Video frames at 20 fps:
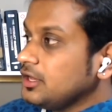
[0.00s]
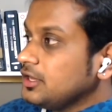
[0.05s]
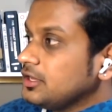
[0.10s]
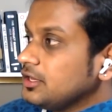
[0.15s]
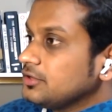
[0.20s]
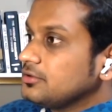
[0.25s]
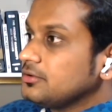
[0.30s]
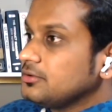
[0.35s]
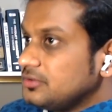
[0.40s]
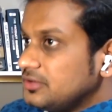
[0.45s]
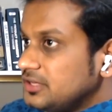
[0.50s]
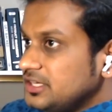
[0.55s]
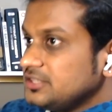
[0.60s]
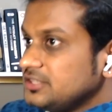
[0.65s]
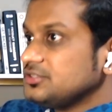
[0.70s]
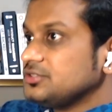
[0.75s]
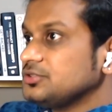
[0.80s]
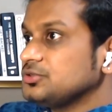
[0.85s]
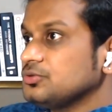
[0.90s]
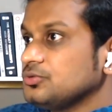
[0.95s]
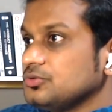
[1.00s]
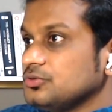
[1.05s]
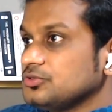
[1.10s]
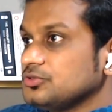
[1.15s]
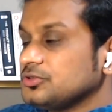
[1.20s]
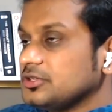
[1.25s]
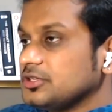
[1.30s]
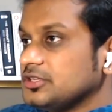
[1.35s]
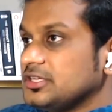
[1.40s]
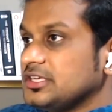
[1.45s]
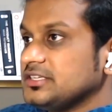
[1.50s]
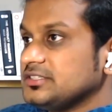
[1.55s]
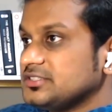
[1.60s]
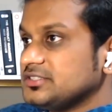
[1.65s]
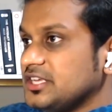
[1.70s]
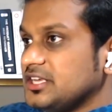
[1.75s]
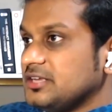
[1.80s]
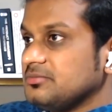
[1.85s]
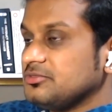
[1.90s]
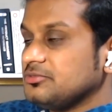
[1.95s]
So these
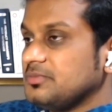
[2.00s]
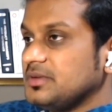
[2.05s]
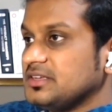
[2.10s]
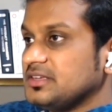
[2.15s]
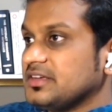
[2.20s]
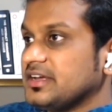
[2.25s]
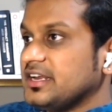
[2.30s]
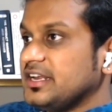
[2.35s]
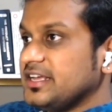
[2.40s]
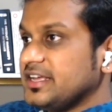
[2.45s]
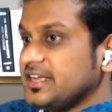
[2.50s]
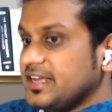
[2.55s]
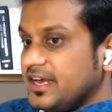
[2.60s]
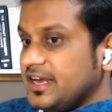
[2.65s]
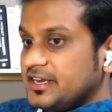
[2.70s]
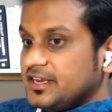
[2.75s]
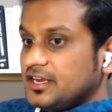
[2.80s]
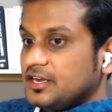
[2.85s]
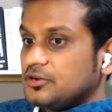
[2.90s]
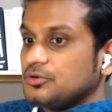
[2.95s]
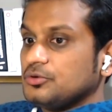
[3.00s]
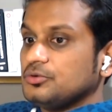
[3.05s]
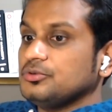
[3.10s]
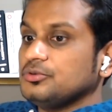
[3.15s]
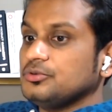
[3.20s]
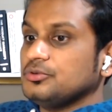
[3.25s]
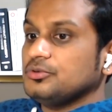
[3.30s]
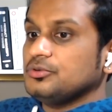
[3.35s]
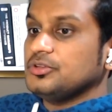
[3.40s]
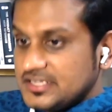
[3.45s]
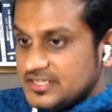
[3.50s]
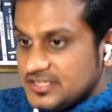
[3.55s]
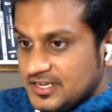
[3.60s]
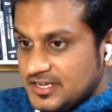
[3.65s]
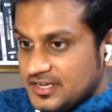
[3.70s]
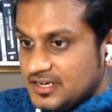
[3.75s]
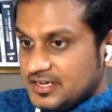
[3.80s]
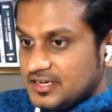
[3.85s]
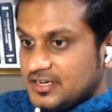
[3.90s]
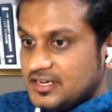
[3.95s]
teams basically cater to the
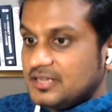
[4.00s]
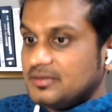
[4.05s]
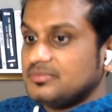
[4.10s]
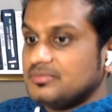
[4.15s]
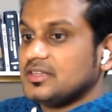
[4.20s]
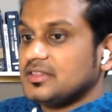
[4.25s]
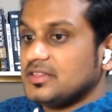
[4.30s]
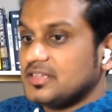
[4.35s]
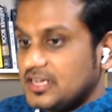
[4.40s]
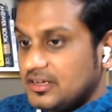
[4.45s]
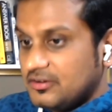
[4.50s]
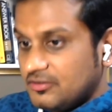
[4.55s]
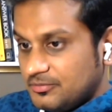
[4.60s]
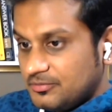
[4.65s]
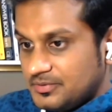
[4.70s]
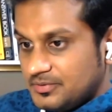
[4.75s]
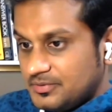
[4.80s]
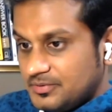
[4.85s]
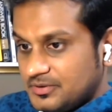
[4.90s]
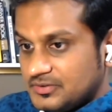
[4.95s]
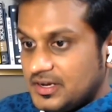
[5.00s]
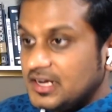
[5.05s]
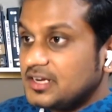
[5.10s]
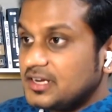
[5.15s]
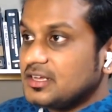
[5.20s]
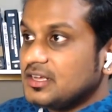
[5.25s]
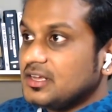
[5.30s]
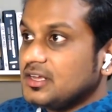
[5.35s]
engineering teams and the developers, right?